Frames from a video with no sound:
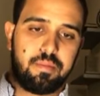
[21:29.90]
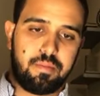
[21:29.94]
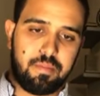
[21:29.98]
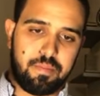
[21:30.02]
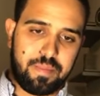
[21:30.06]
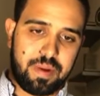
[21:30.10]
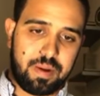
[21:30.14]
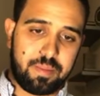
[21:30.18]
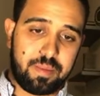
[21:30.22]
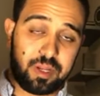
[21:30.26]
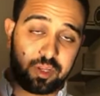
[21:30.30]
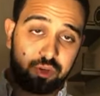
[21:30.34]

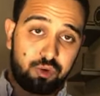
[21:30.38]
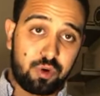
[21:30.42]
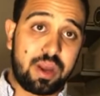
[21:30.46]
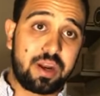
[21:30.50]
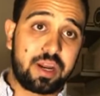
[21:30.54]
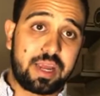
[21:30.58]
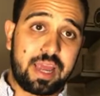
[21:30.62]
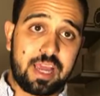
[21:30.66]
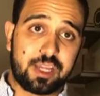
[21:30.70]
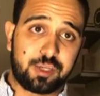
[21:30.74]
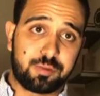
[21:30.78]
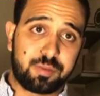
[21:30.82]
but I'm going to try to
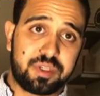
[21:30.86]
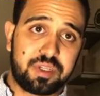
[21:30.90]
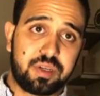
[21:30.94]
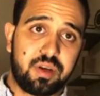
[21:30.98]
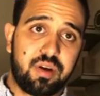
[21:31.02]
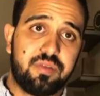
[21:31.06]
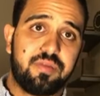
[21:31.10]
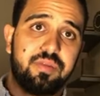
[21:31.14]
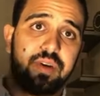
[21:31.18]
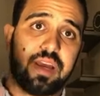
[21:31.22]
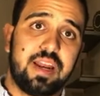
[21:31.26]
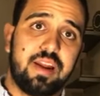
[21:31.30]
catch myself.
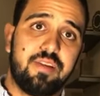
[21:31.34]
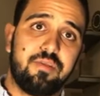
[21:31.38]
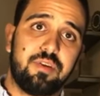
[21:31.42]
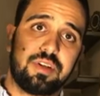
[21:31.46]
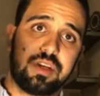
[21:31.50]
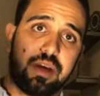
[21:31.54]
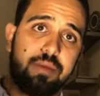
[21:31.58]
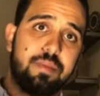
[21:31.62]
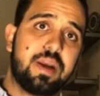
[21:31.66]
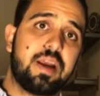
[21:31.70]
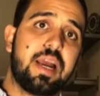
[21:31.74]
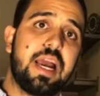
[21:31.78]
And every
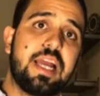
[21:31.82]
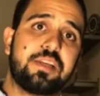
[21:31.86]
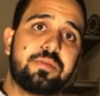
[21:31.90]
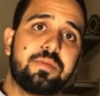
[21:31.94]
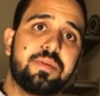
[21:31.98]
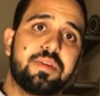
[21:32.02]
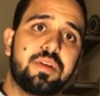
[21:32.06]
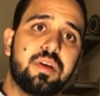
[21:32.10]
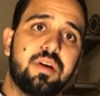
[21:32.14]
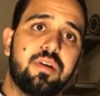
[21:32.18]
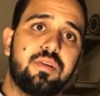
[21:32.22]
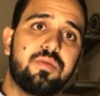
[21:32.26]
time I catch
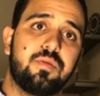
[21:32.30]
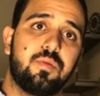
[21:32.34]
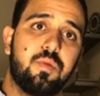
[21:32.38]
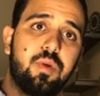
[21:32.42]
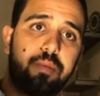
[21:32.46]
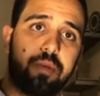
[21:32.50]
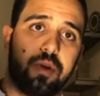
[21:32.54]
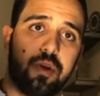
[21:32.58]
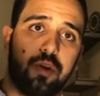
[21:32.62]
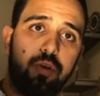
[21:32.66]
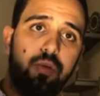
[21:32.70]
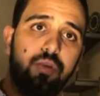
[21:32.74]
myself, what I'm
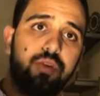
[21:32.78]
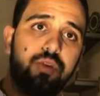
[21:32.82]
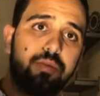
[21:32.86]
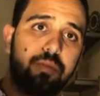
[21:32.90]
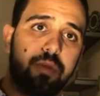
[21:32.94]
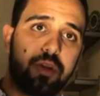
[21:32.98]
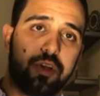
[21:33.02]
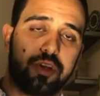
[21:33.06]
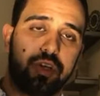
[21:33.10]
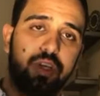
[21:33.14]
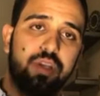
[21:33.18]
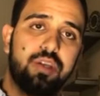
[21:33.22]
going to do is
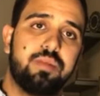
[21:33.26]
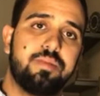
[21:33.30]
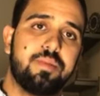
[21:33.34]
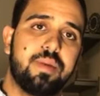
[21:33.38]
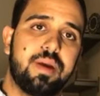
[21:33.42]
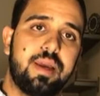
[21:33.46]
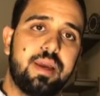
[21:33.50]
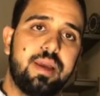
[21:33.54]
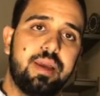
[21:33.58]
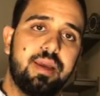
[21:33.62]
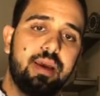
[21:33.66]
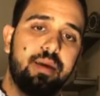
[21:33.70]
I'm
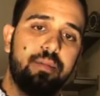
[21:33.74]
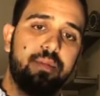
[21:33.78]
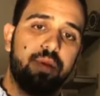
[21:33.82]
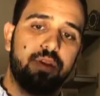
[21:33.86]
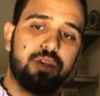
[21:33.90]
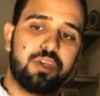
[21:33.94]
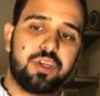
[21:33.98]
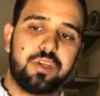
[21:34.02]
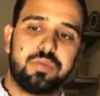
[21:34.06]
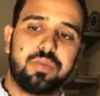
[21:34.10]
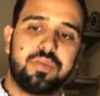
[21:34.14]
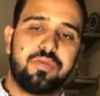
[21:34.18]
going to change
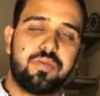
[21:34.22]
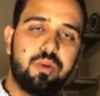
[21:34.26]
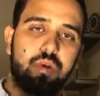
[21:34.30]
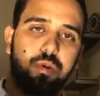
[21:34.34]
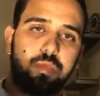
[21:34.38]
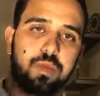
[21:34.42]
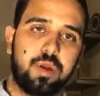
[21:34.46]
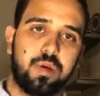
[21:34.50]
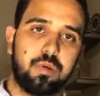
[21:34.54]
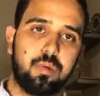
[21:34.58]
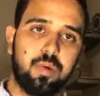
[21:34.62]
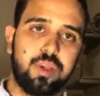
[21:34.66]
my
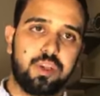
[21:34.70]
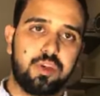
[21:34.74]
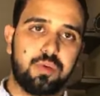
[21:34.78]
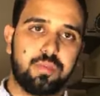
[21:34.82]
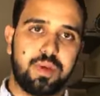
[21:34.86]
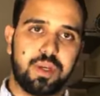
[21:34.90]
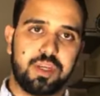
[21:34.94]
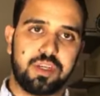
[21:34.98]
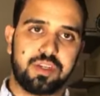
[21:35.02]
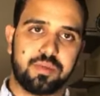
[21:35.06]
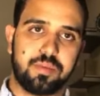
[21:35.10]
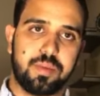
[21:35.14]
phone.
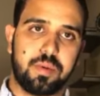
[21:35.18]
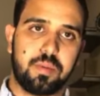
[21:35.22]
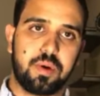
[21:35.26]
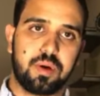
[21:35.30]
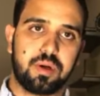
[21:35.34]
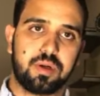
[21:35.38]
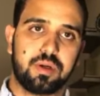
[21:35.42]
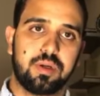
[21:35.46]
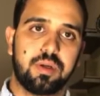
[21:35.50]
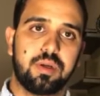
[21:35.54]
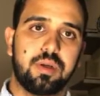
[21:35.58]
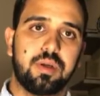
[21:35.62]
I'm going to read 2
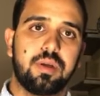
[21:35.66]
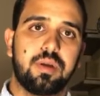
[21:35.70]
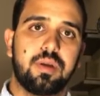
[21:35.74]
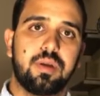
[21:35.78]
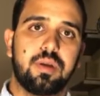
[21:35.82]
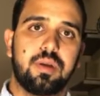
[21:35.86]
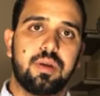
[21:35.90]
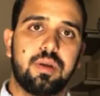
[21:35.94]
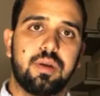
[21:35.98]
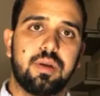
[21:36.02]
pages of my book.